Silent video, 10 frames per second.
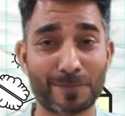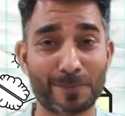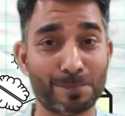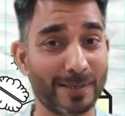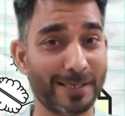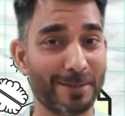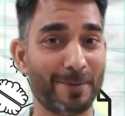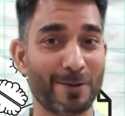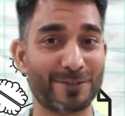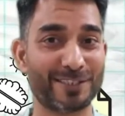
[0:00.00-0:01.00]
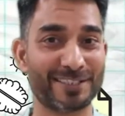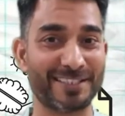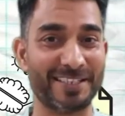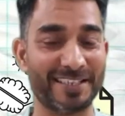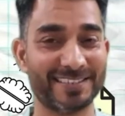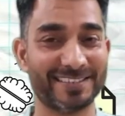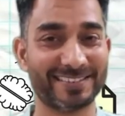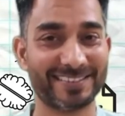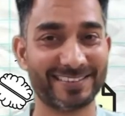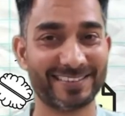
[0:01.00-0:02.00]
multiple offices in India,
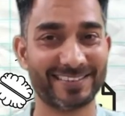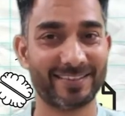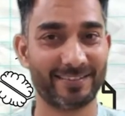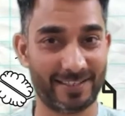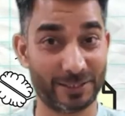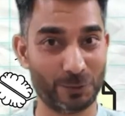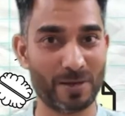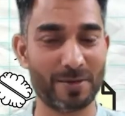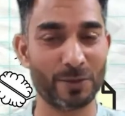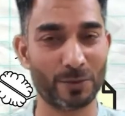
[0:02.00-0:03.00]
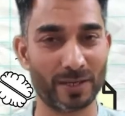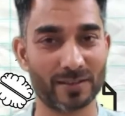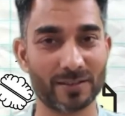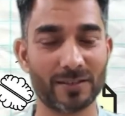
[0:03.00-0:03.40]
as you may be knowing.